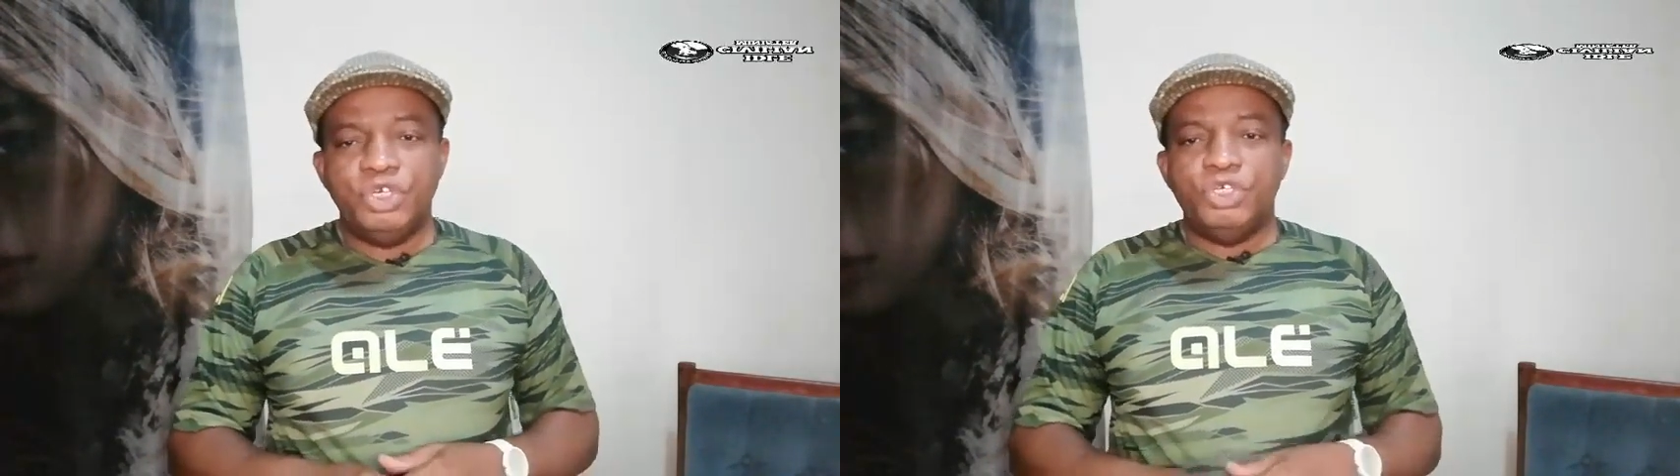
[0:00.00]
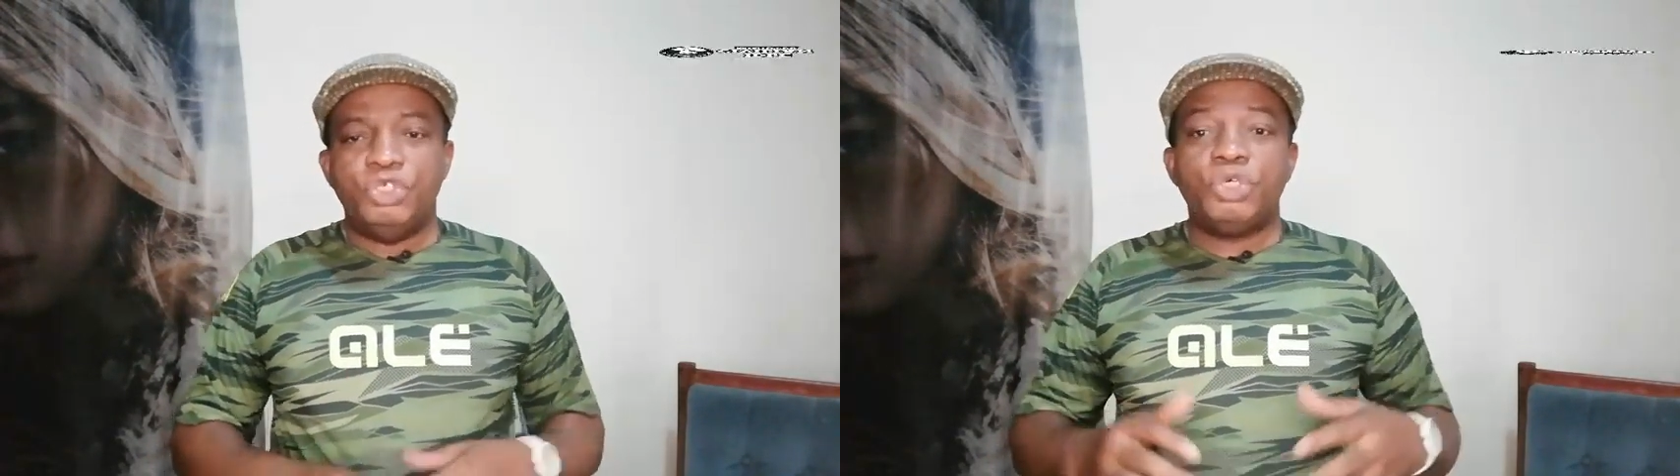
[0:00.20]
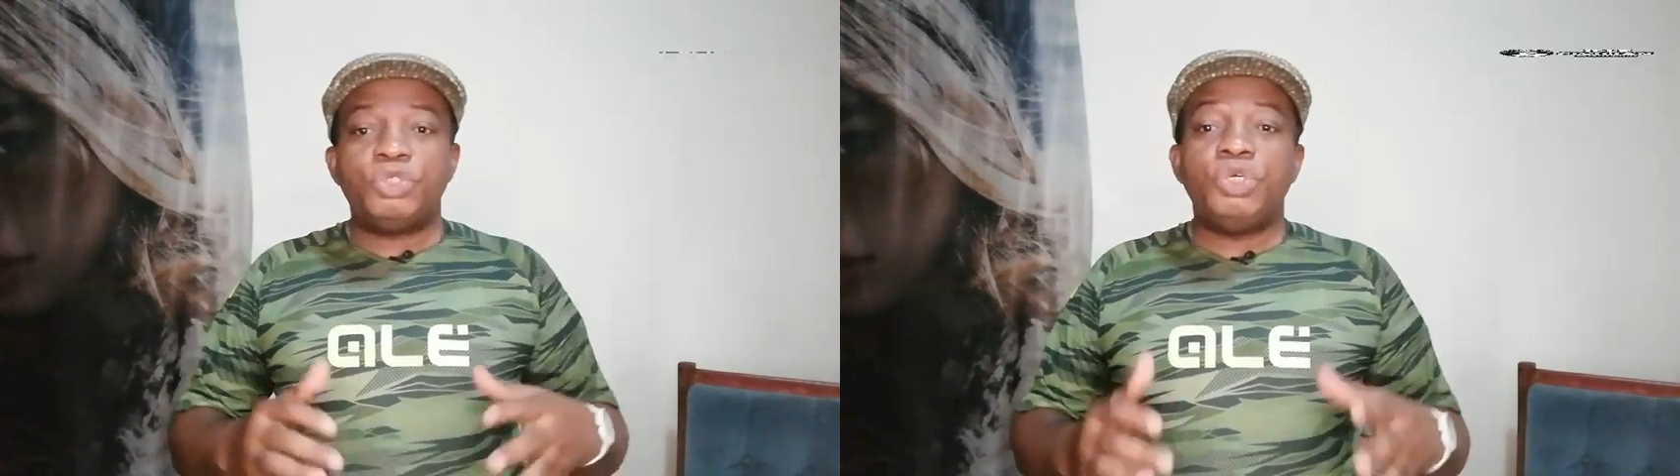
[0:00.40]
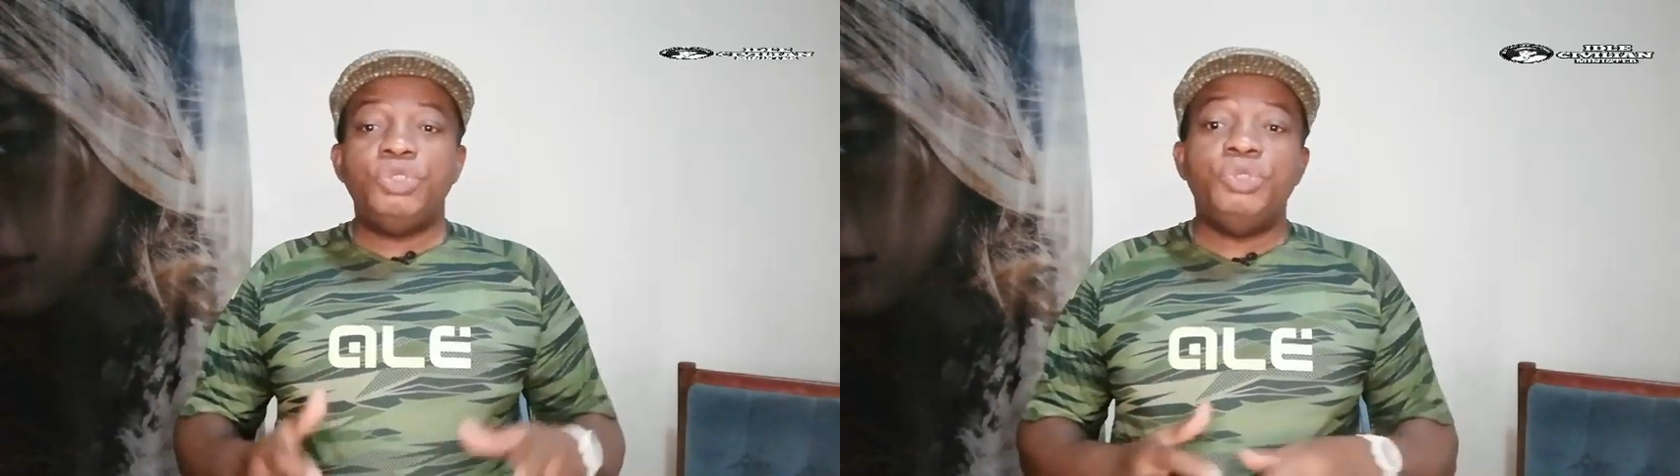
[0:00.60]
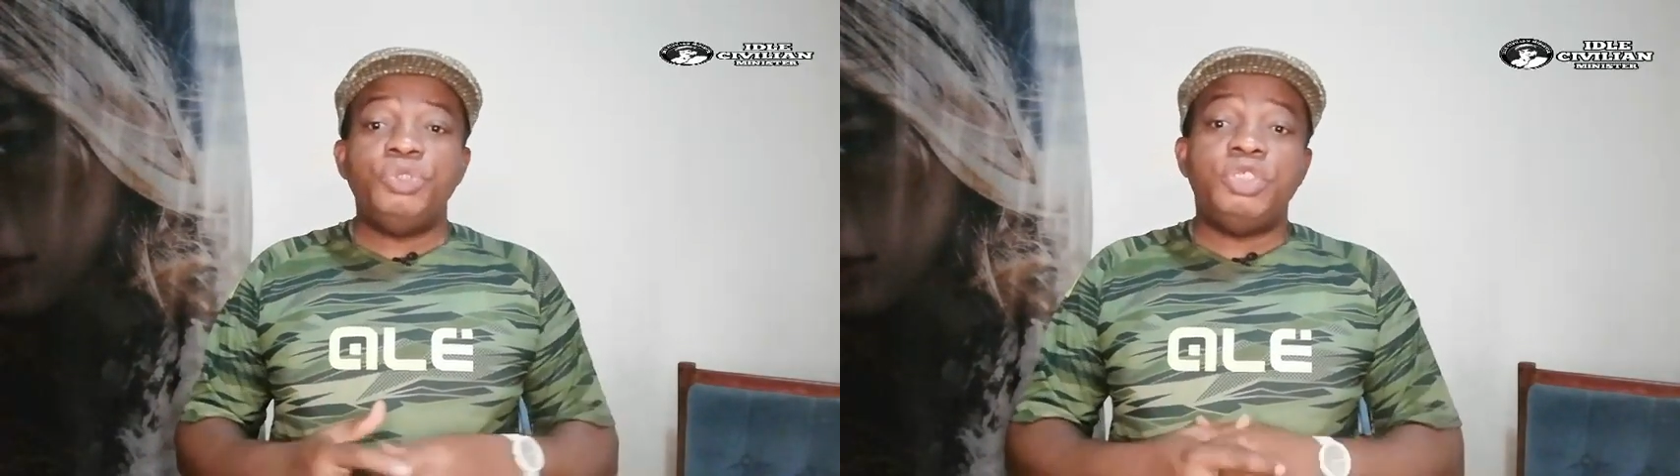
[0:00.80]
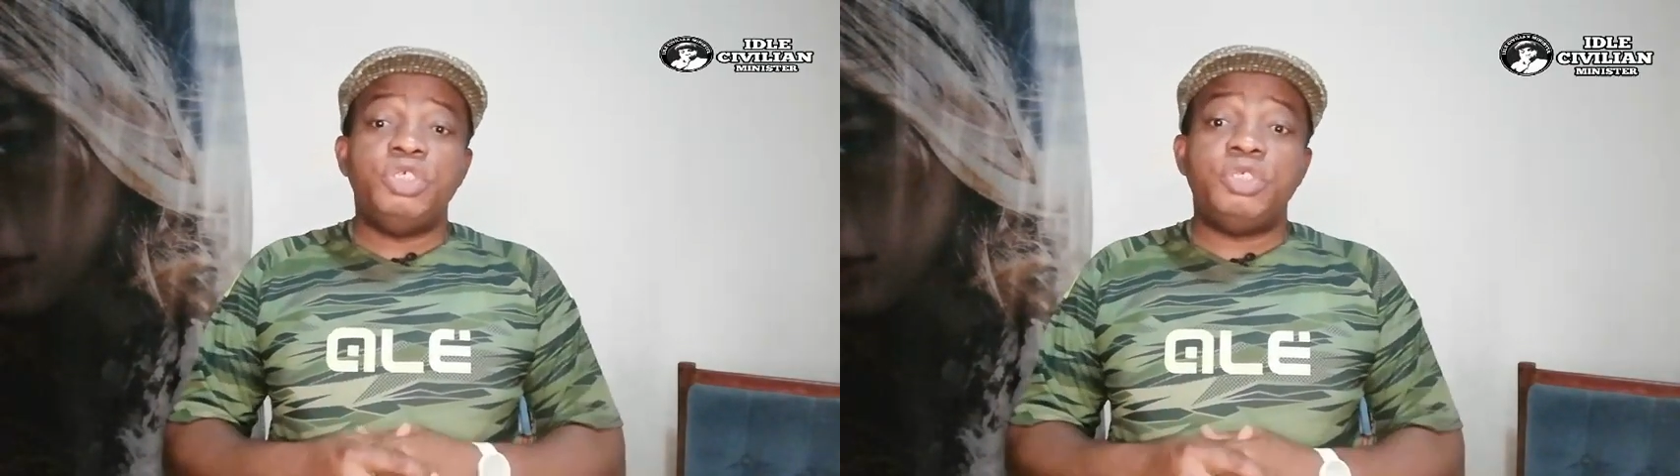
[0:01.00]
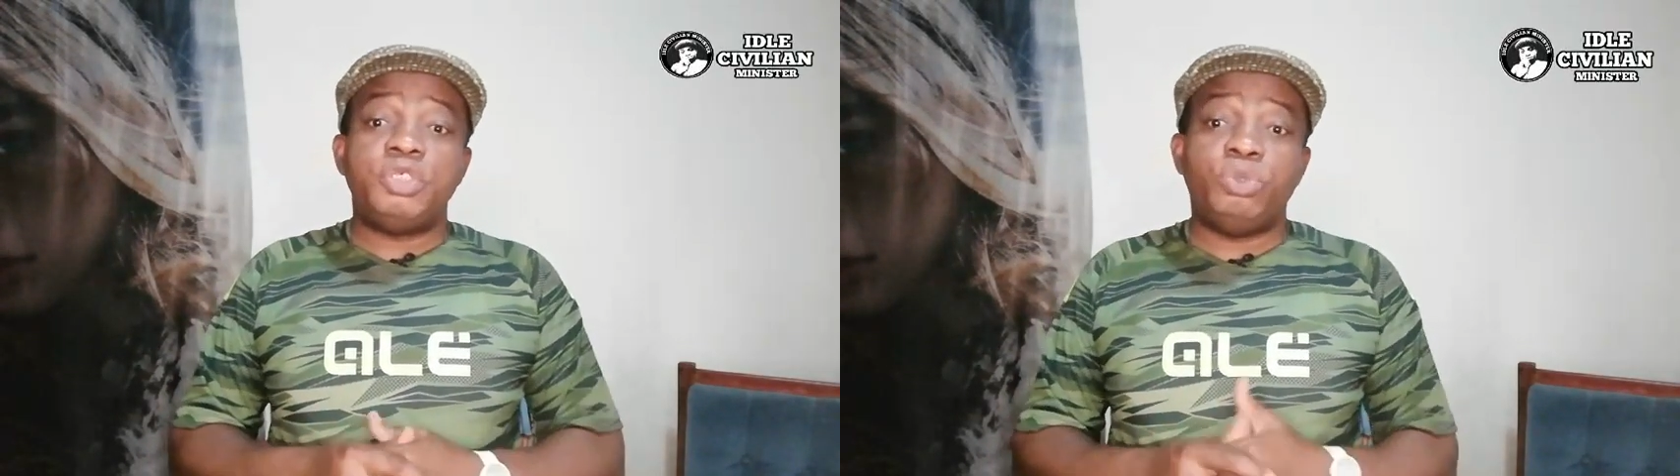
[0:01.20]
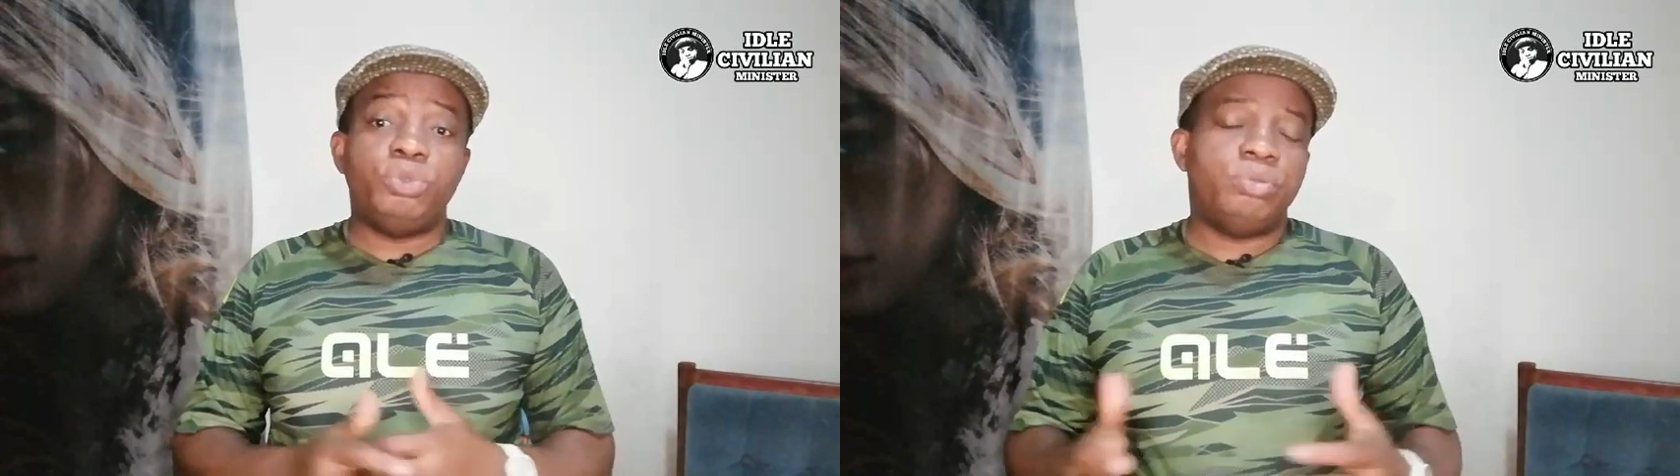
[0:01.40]
She also used
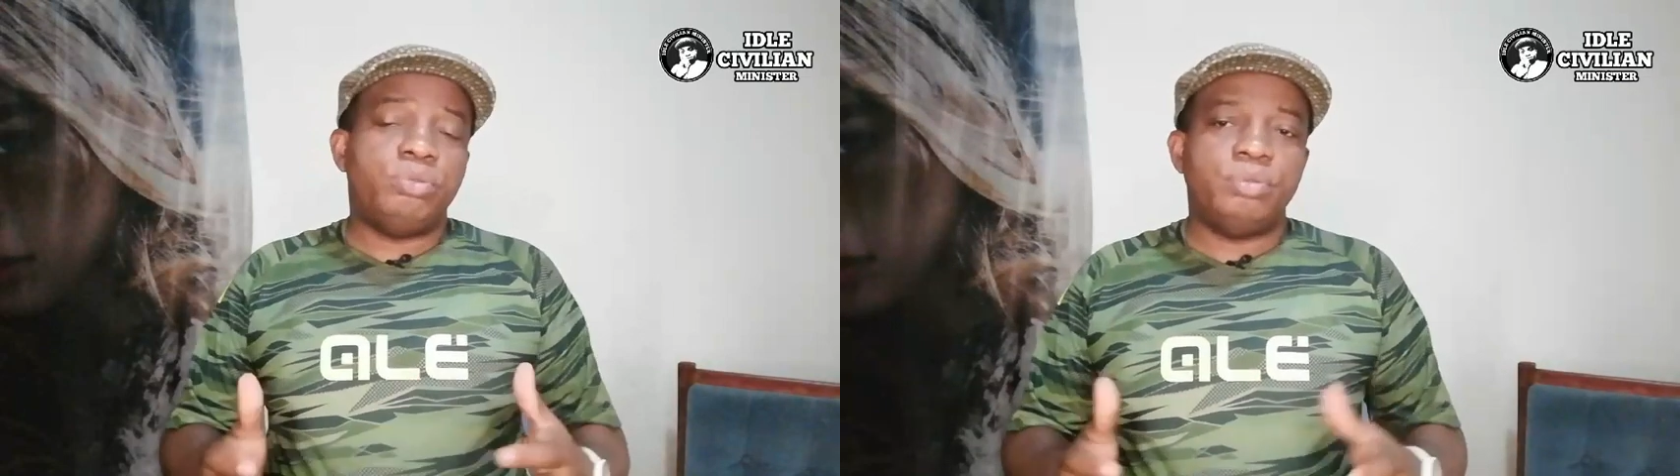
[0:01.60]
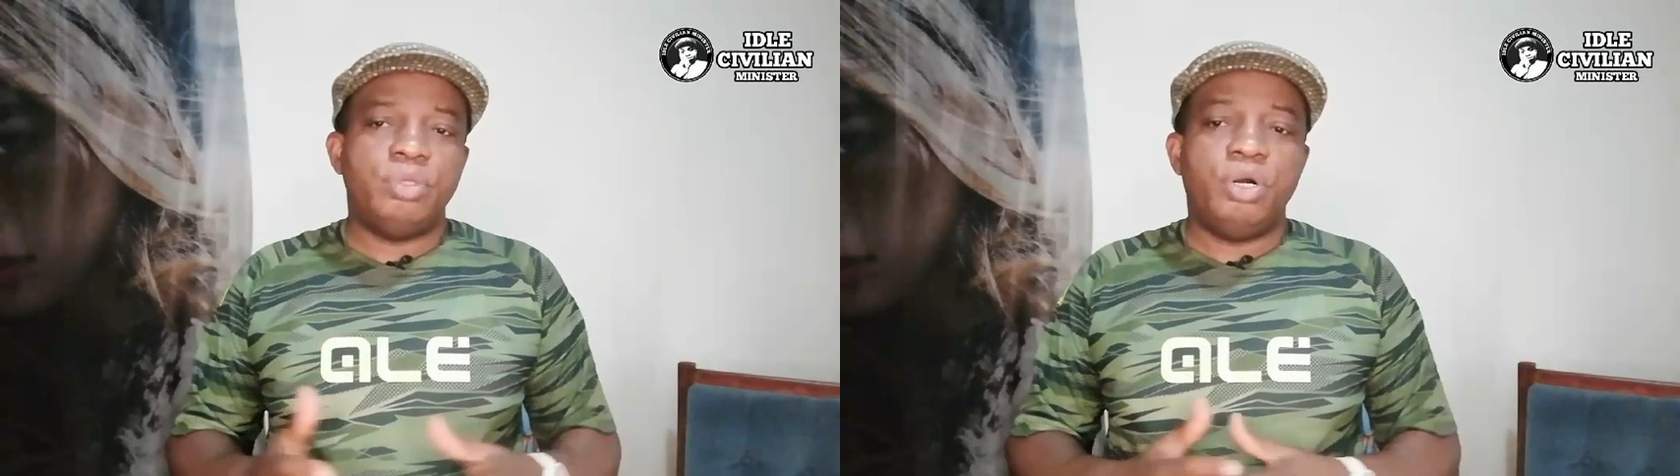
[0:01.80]
this to